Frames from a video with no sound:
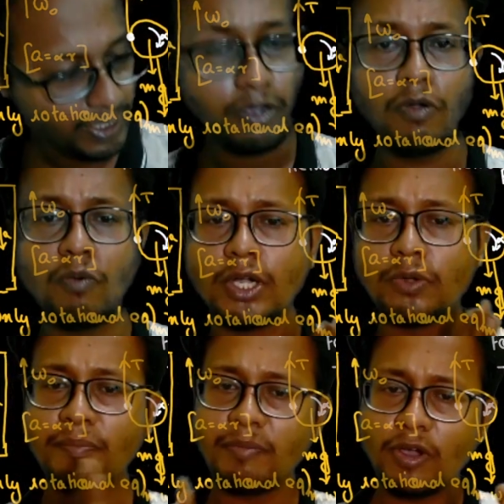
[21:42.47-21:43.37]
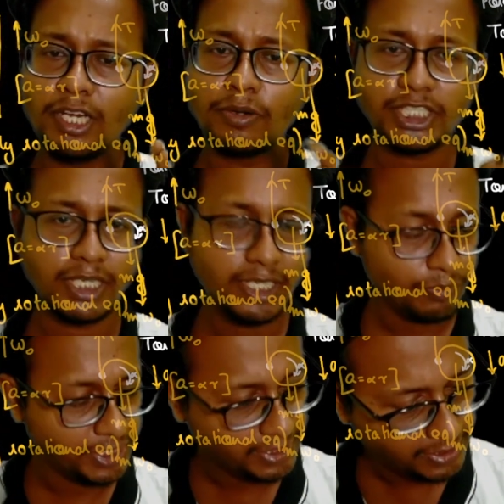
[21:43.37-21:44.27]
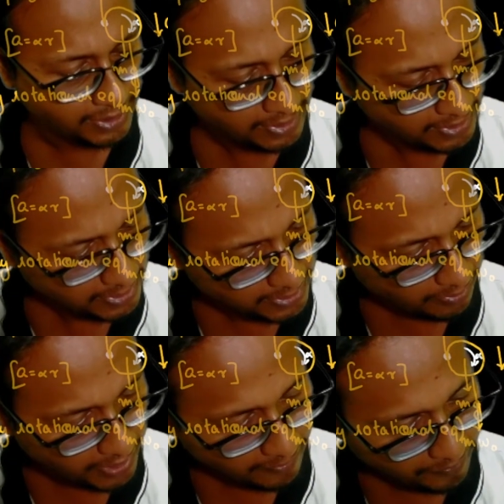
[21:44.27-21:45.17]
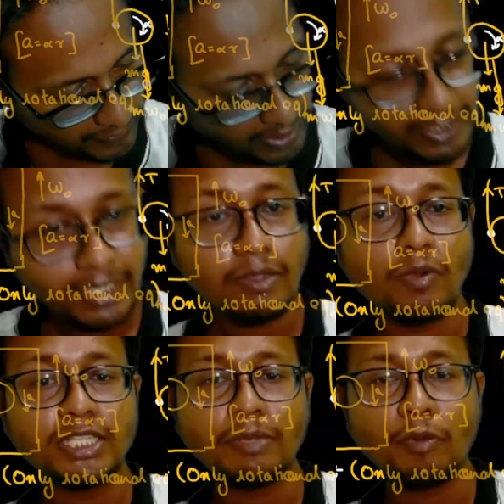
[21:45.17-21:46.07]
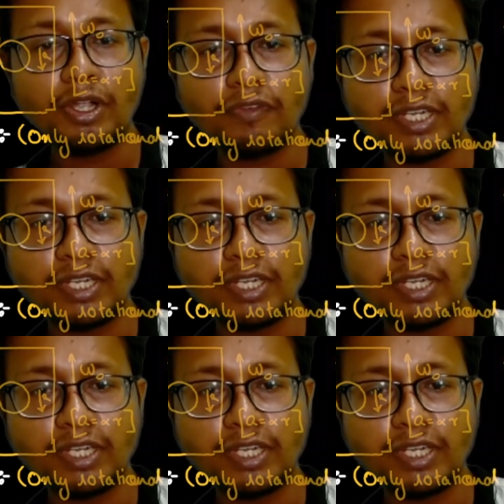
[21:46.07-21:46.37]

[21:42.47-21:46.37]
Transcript: Okay, what do I mean by only rotational equations? See, what is the moment